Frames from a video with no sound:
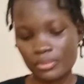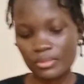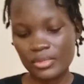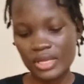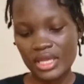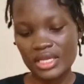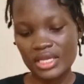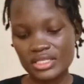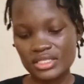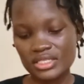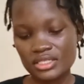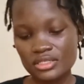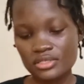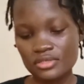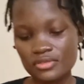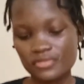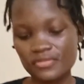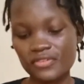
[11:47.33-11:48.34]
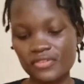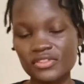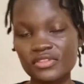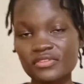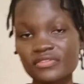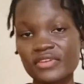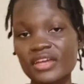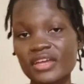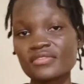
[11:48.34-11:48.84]
18 to
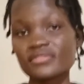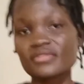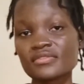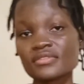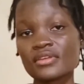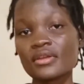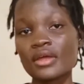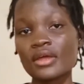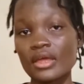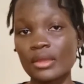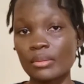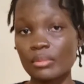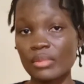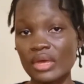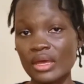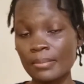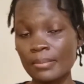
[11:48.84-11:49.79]
55 mm.